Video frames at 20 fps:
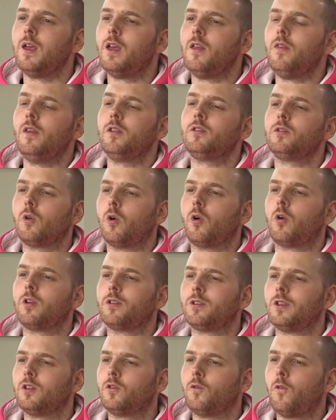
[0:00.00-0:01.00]
This
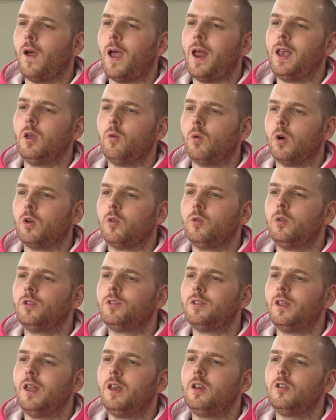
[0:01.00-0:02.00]
course is for anyone who
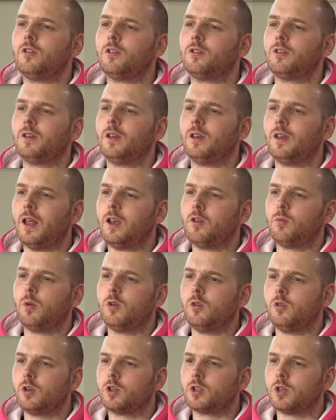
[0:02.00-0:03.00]
is interested in
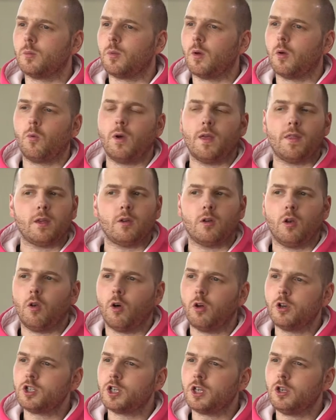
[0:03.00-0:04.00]
entrepreneurship, whether you're
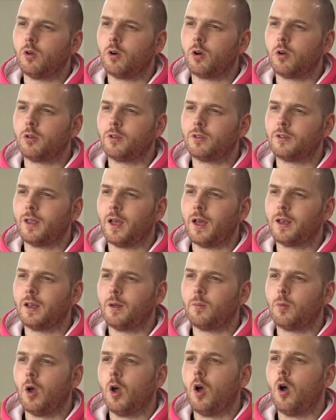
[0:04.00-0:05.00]
launching your own
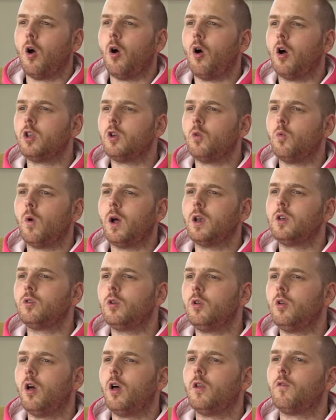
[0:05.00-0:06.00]
startup or you want
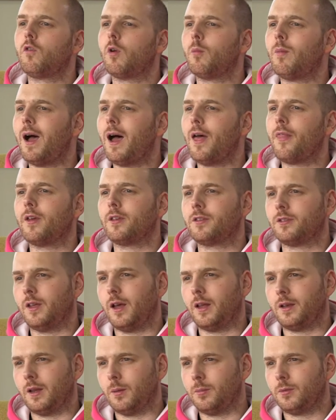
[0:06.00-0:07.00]
to learn from other
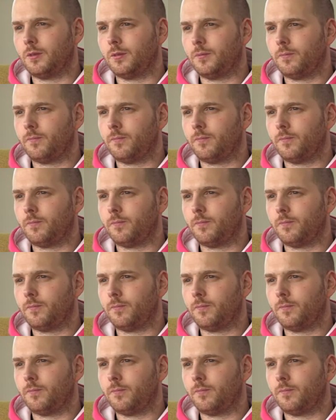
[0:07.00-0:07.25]
startups.